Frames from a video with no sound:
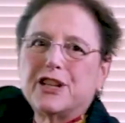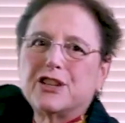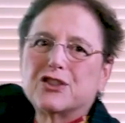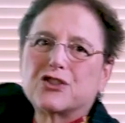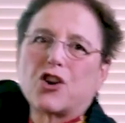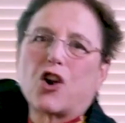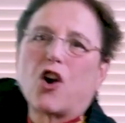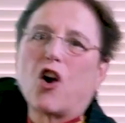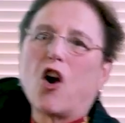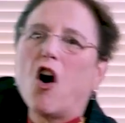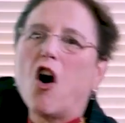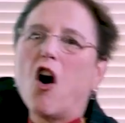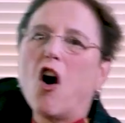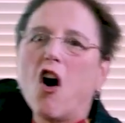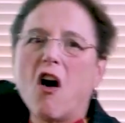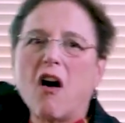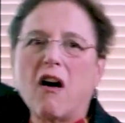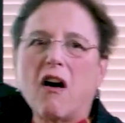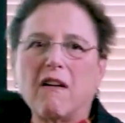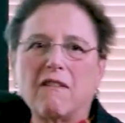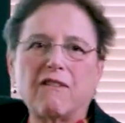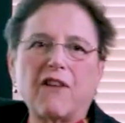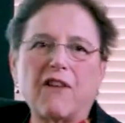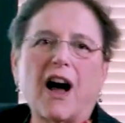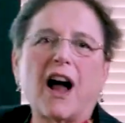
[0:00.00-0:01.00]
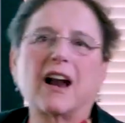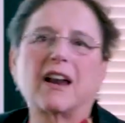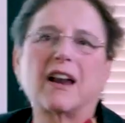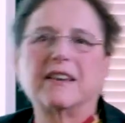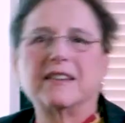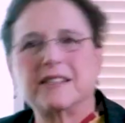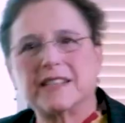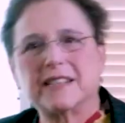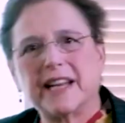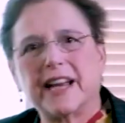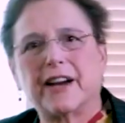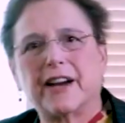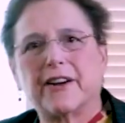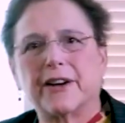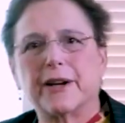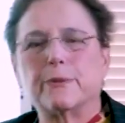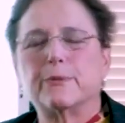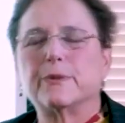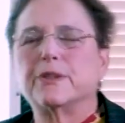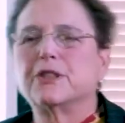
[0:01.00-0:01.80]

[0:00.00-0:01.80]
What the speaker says: these are all voluntary,